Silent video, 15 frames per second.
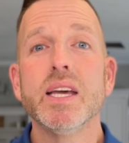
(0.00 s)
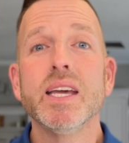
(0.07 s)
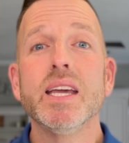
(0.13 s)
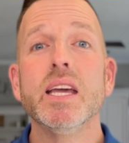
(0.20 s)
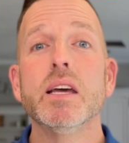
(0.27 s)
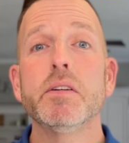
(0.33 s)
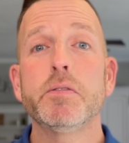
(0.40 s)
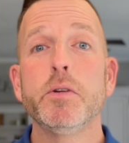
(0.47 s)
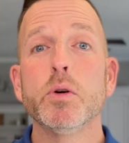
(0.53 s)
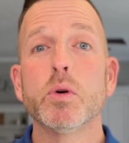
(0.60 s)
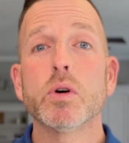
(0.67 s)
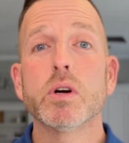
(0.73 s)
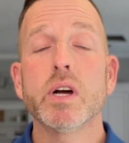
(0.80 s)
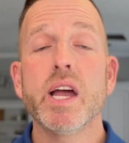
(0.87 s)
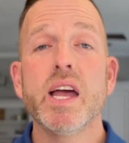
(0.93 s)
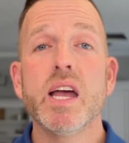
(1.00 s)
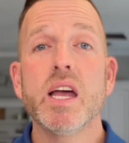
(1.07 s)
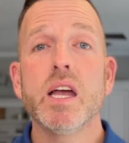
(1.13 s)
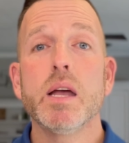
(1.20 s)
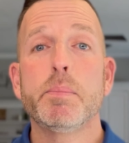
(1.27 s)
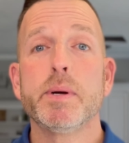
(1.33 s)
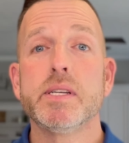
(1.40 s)
If you're
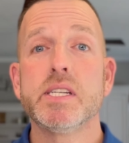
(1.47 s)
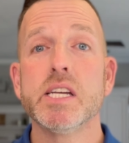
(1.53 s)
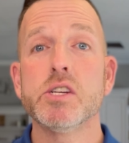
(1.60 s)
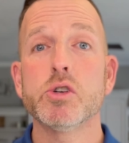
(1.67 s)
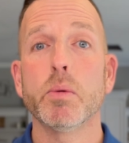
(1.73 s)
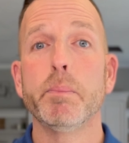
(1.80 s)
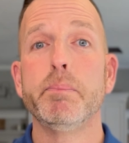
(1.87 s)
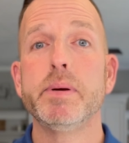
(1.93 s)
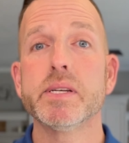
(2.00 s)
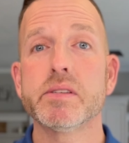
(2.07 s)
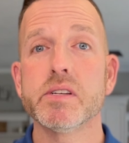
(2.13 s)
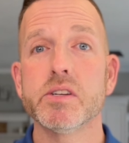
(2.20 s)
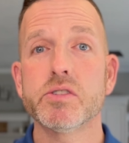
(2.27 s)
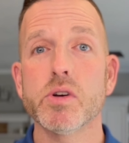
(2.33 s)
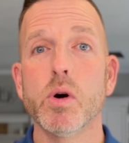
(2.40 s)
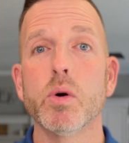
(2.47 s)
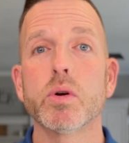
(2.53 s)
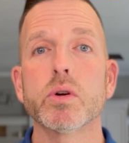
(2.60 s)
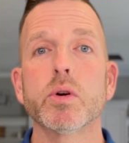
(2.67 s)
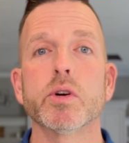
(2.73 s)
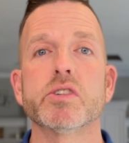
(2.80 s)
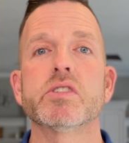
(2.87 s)
a potential business
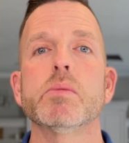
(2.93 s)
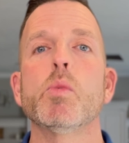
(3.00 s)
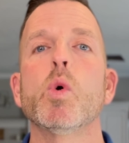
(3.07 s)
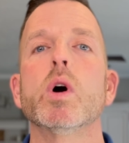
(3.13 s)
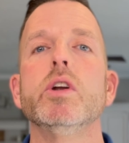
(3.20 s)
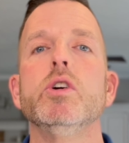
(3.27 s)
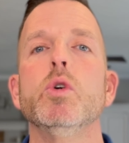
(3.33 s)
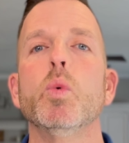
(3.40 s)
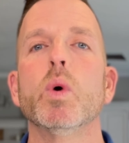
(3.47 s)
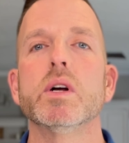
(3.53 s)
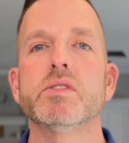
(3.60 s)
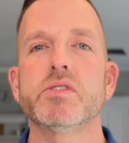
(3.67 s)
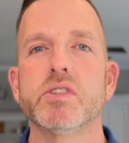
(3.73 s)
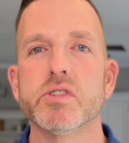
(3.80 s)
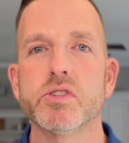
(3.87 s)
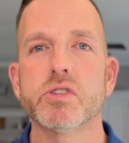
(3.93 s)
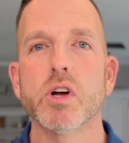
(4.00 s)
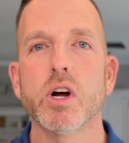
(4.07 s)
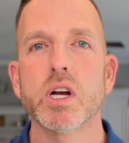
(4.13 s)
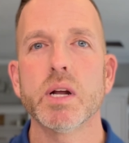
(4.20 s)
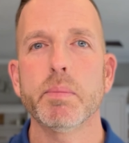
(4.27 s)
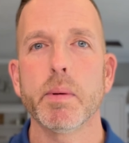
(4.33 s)
owner or someone who wants to
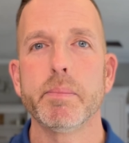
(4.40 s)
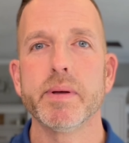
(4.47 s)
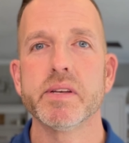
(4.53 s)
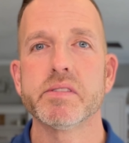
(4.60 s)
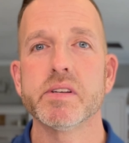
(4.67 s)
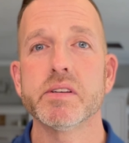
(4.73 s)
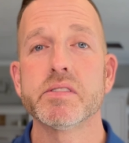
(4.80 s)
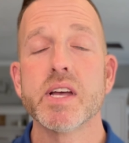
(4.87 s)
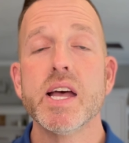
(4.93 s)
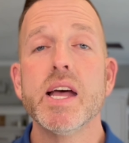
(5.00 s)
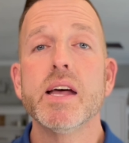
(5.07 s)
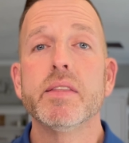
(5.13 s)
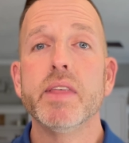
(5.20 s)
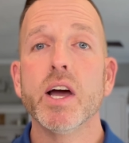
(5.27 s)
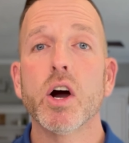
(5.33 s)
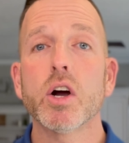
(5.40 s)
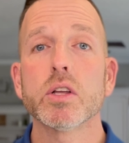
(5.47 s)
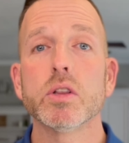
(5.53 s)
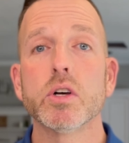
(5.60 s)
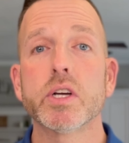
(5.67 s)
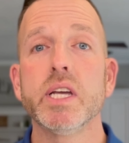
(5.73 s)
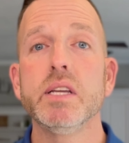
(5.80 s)
start up a business, they are
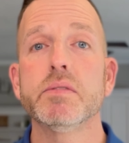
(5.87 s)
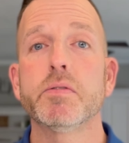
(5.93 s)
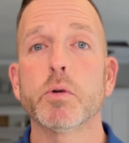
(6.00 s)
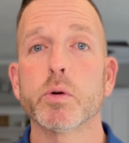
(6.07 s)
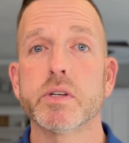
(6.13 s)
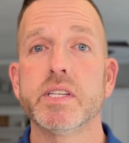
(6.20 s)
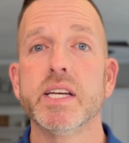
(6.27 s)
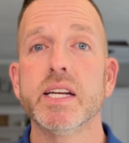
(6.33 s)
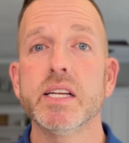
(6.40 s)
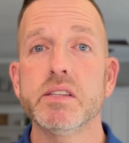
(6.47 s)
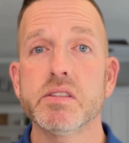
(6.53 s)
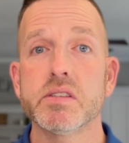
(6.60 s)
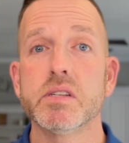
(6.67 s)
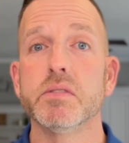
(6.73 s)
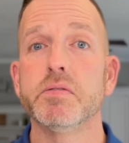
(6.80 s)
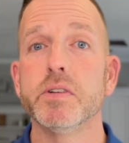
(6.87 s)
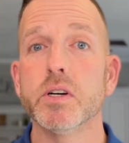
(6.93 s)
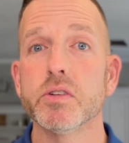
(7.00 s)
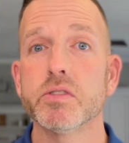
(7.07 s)
looking for tenants to fill